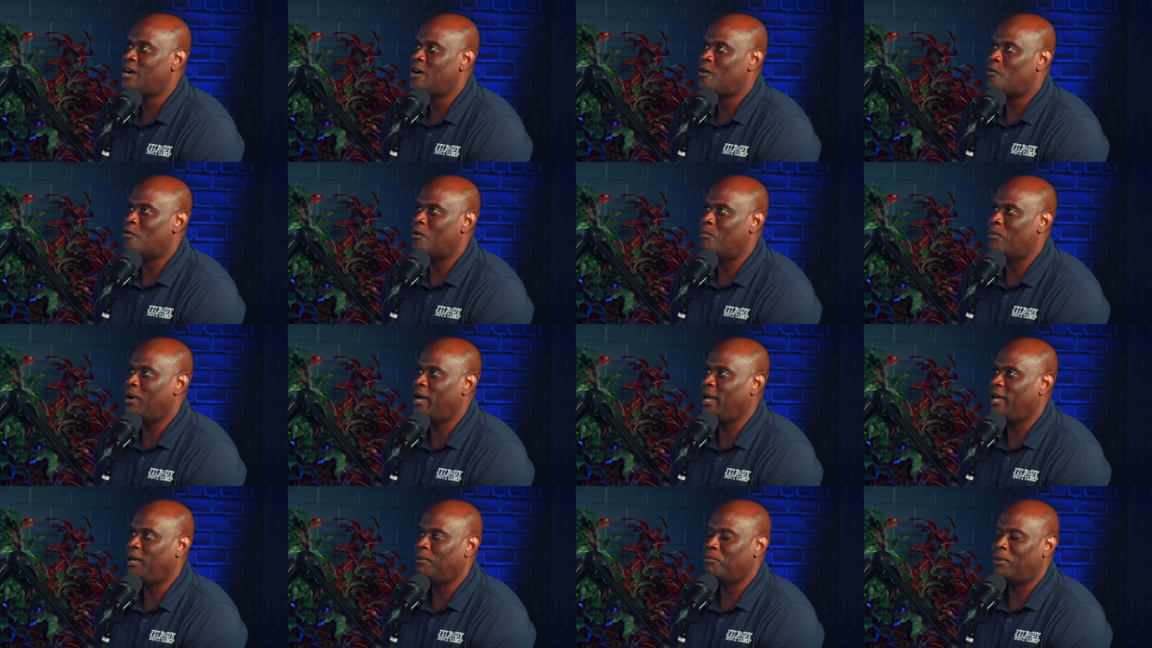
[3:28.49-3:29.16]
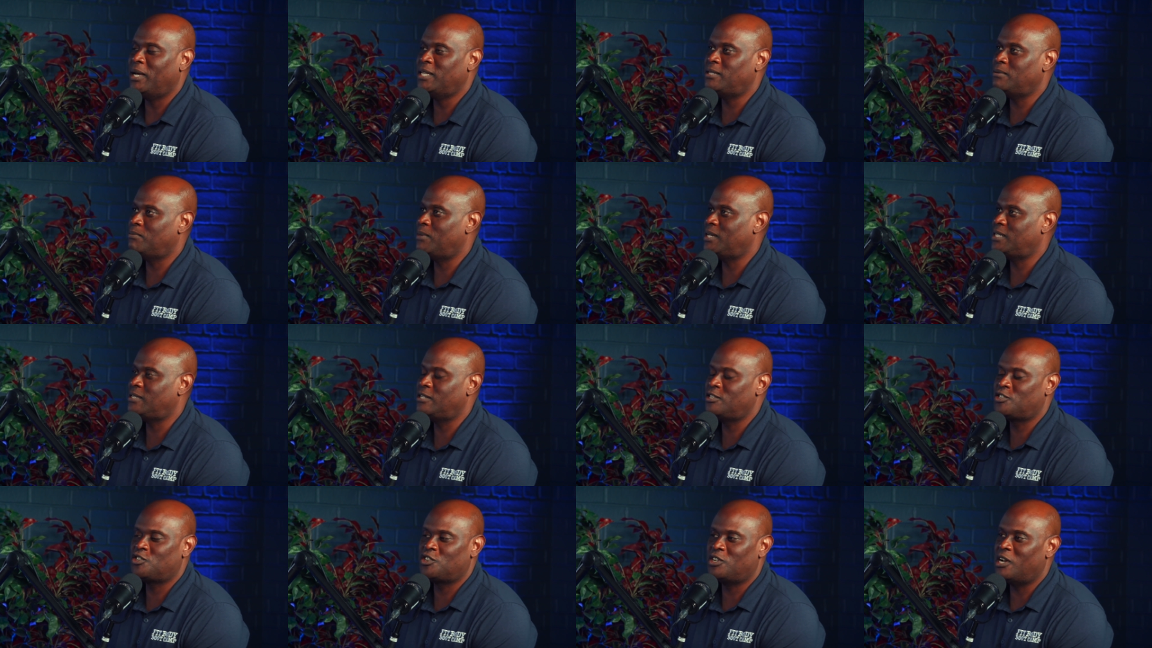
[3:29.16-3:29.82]
when my, my, my
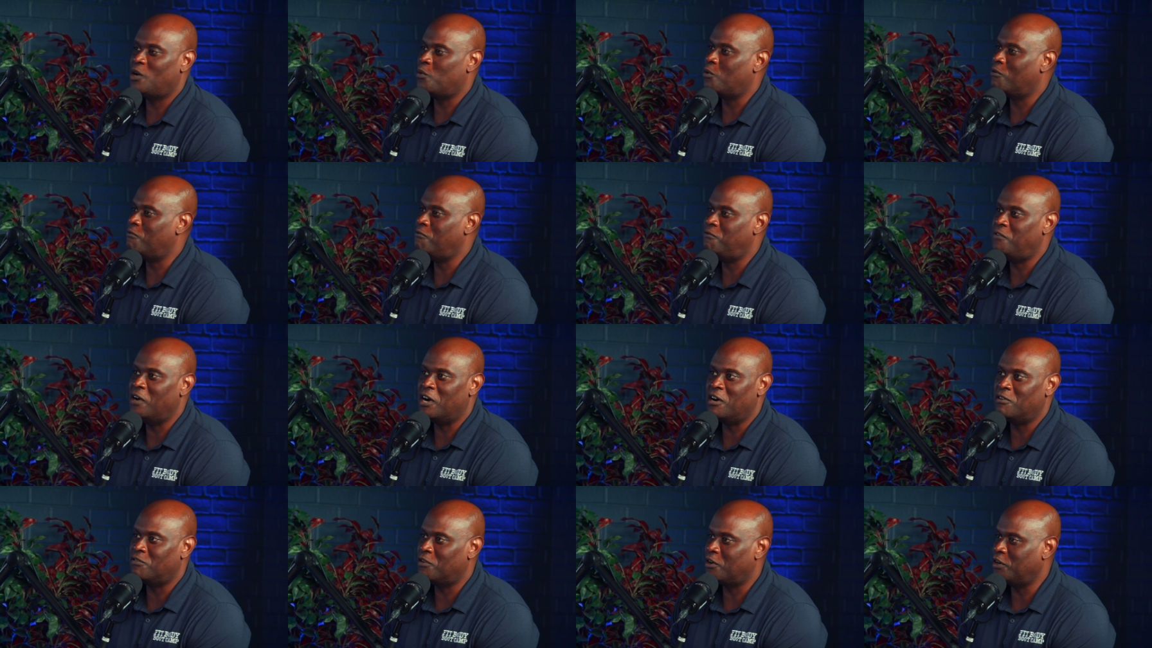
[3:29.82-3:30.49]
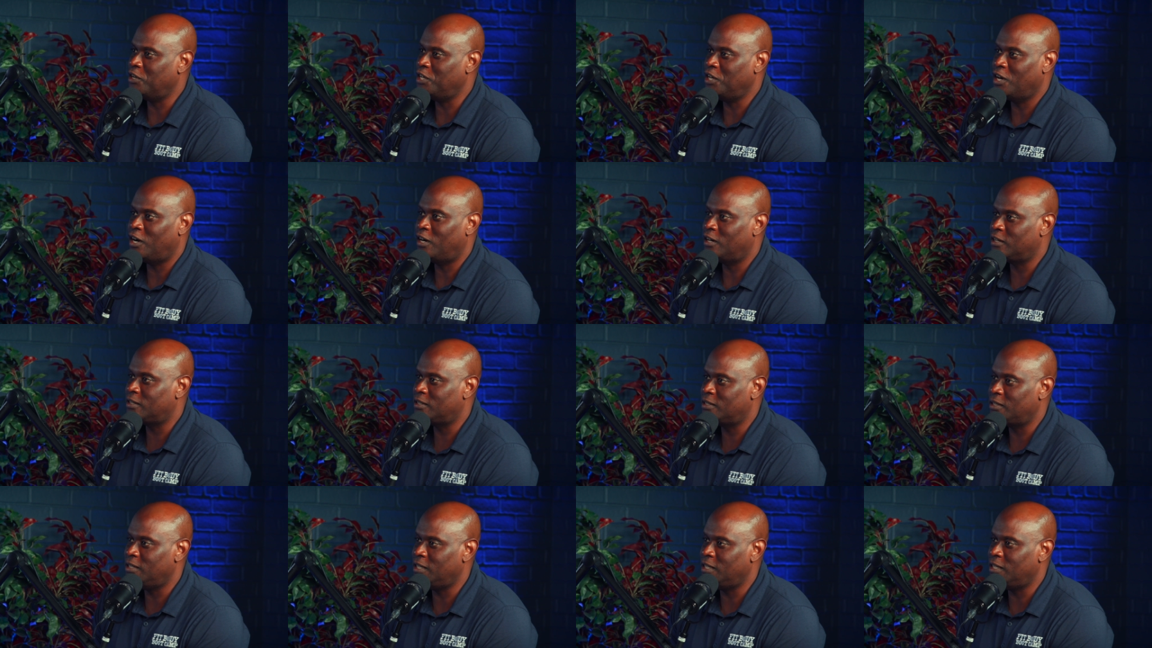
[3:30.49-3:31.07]
sister and I were very, very young.